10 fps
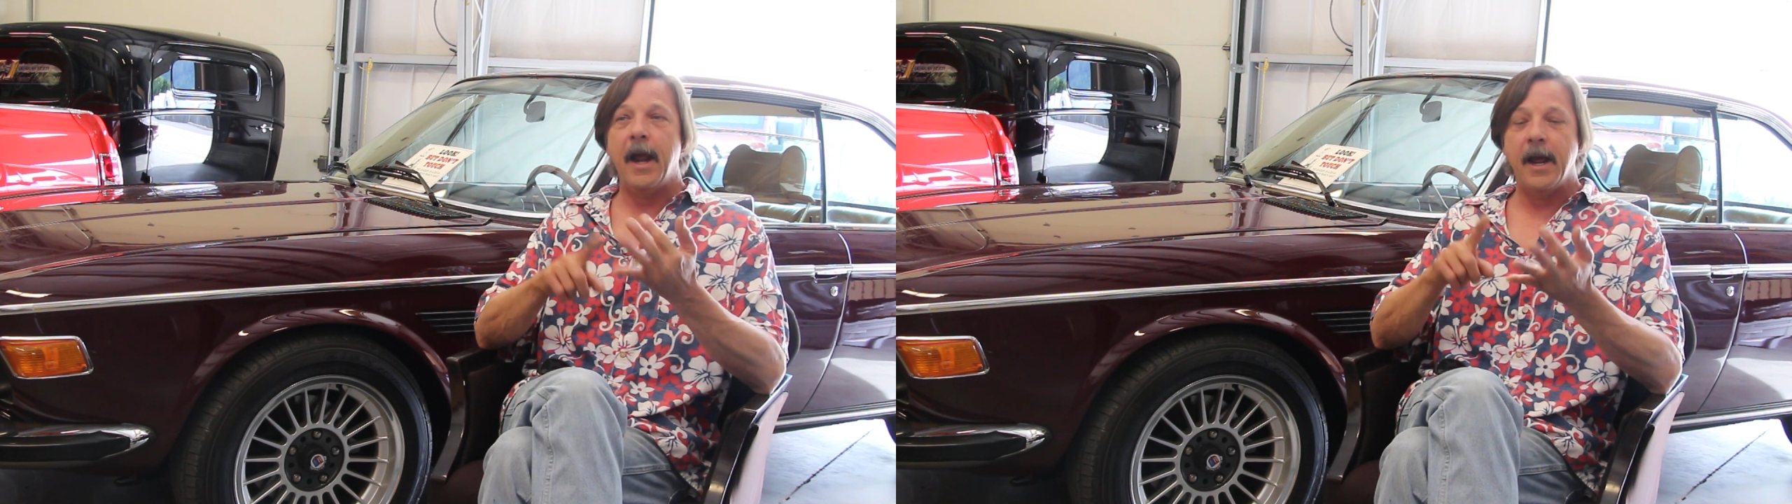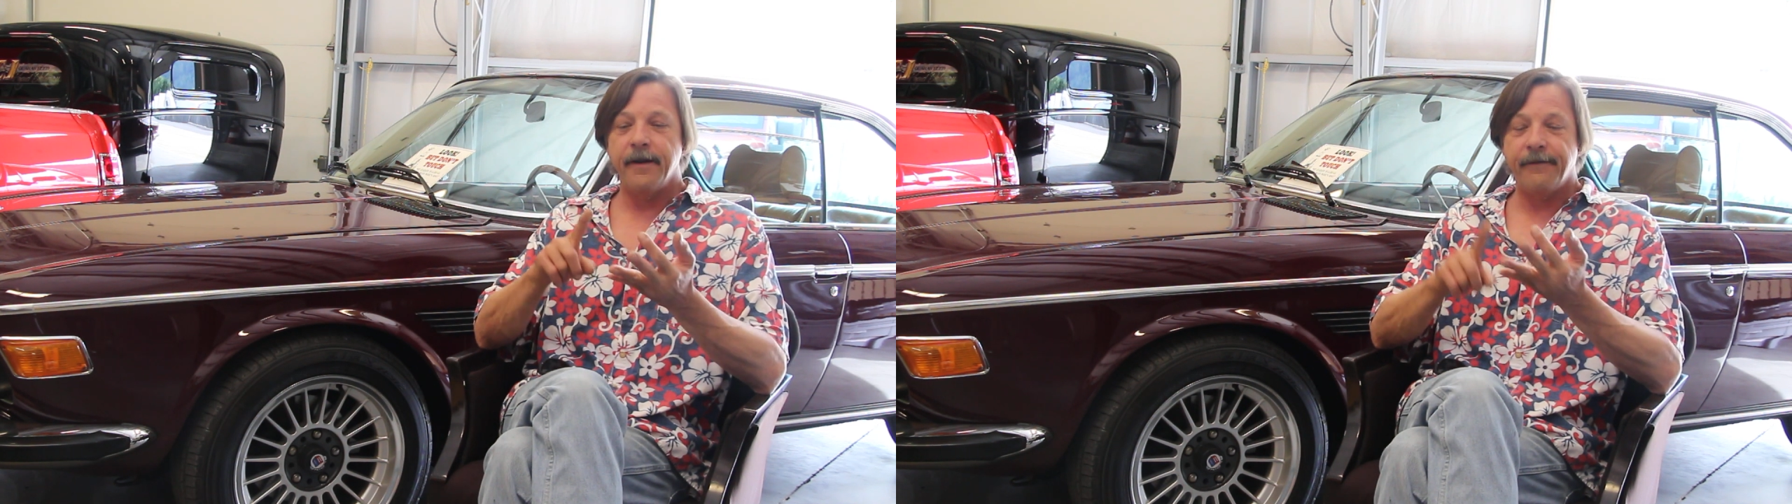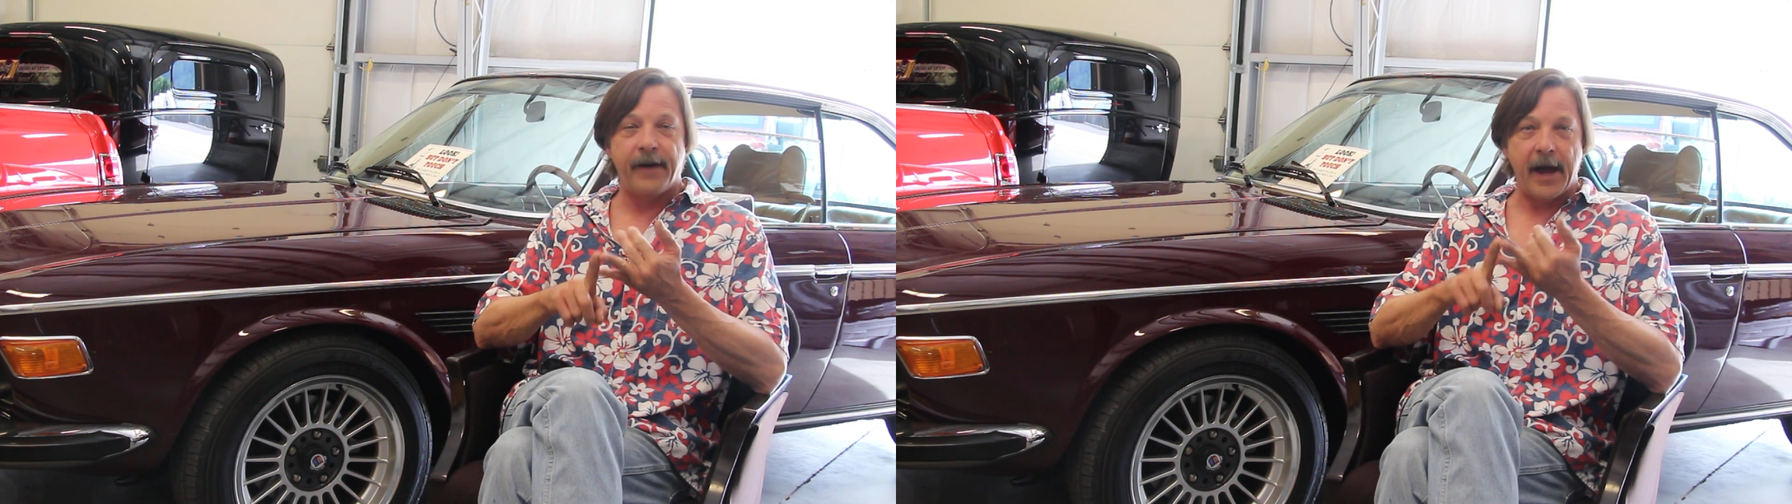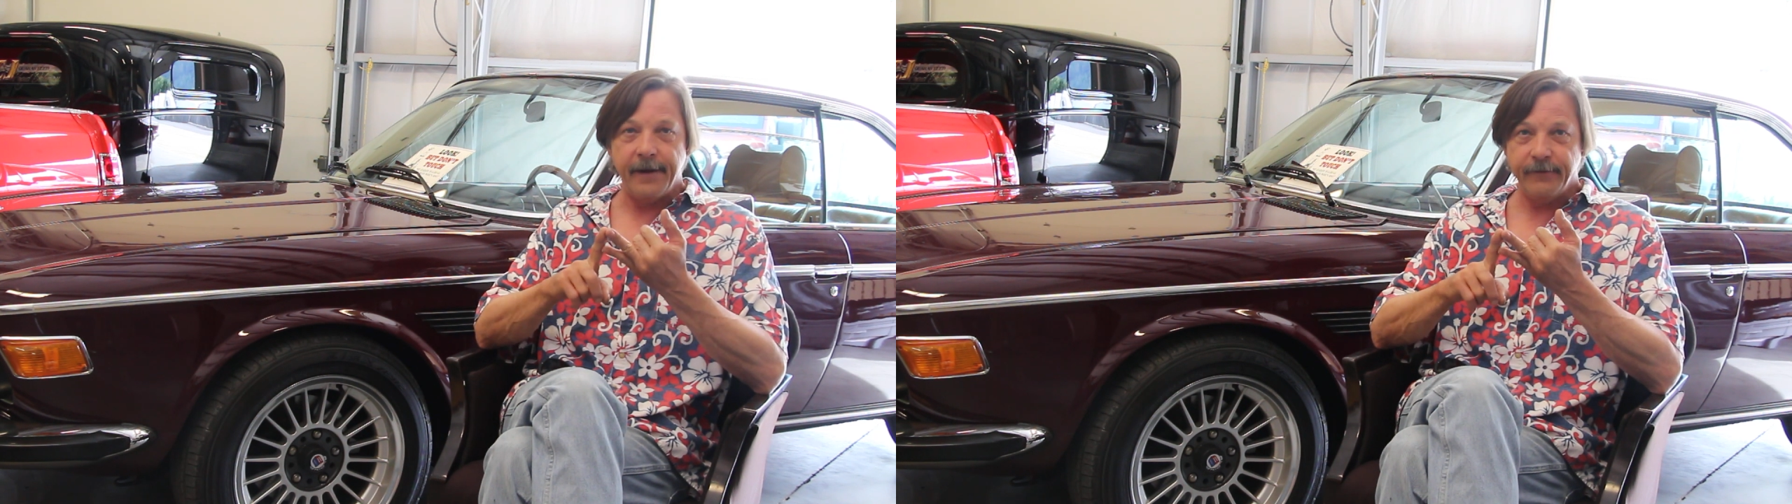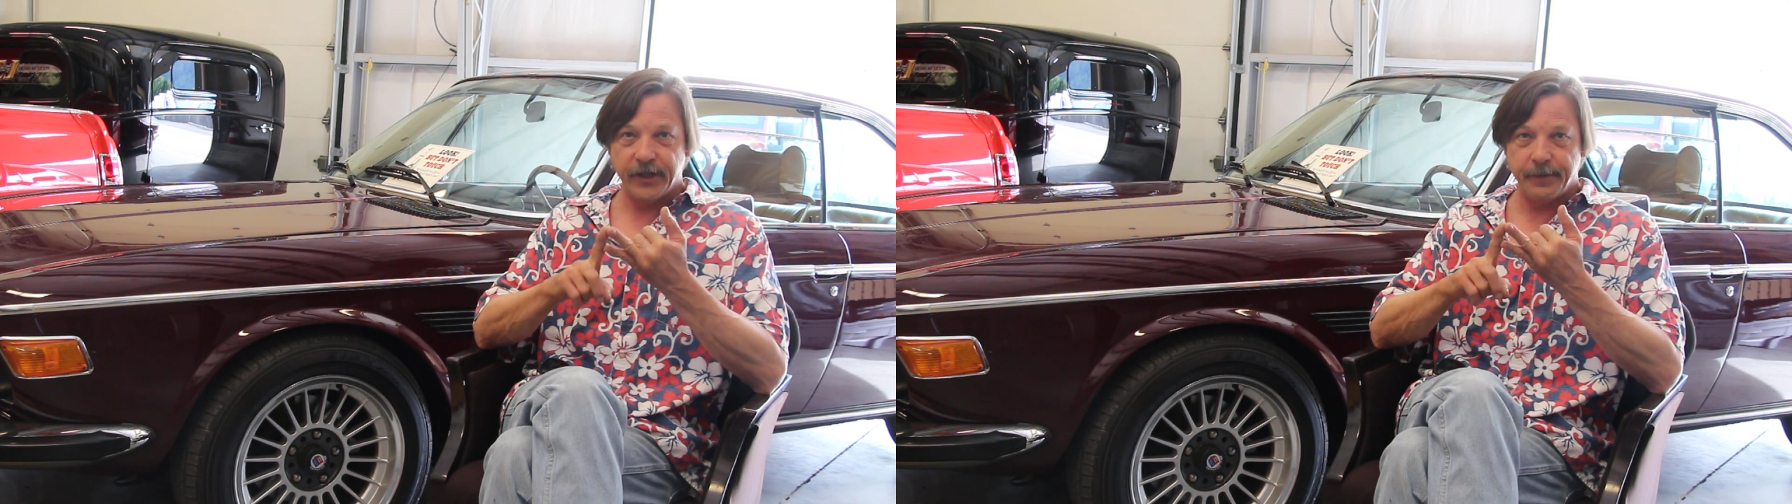and a
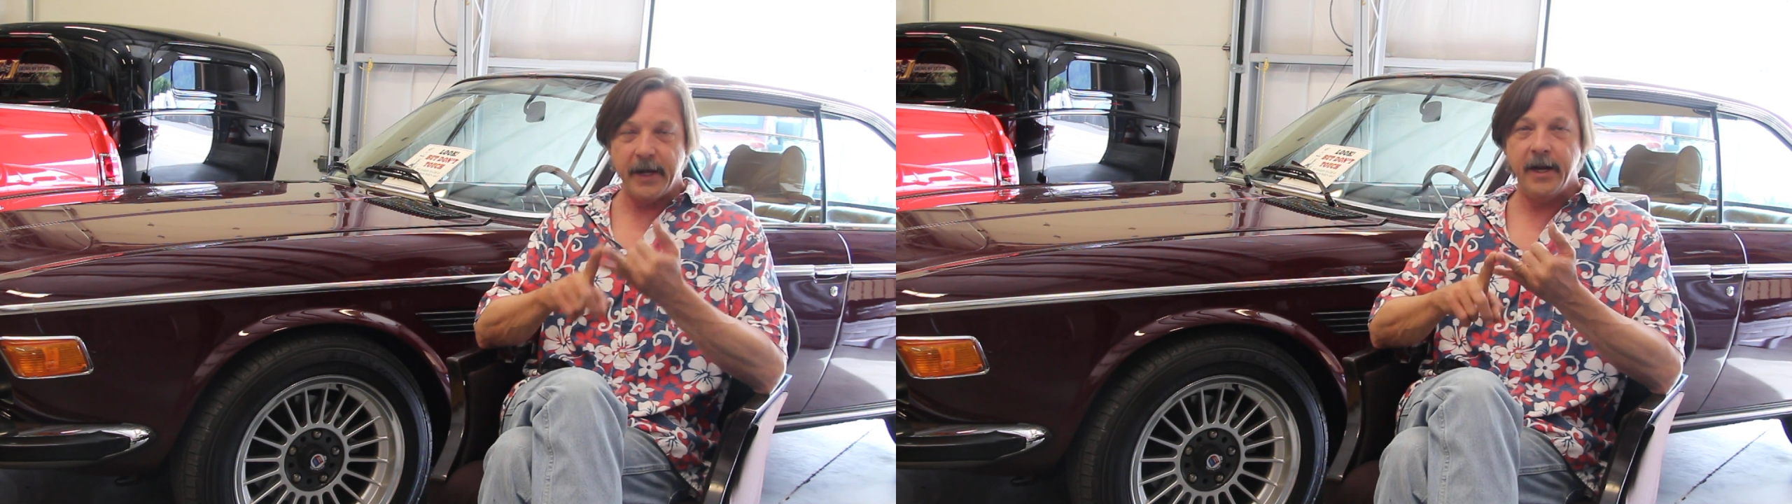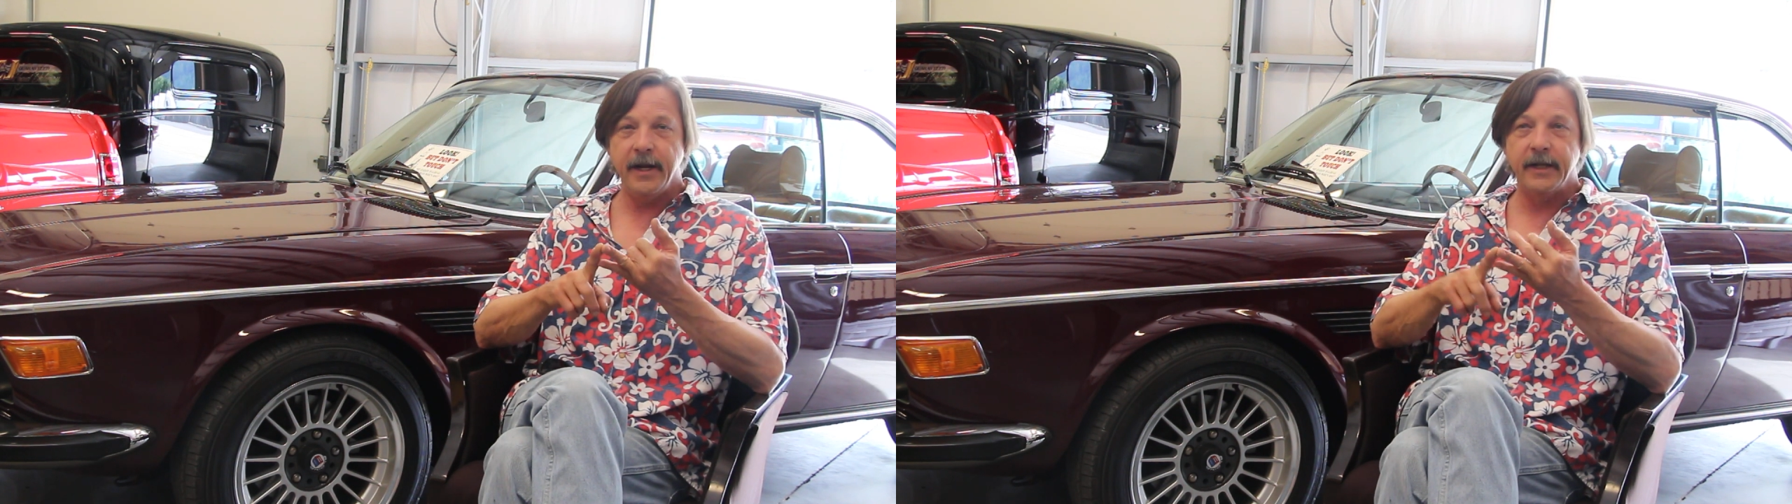5-speed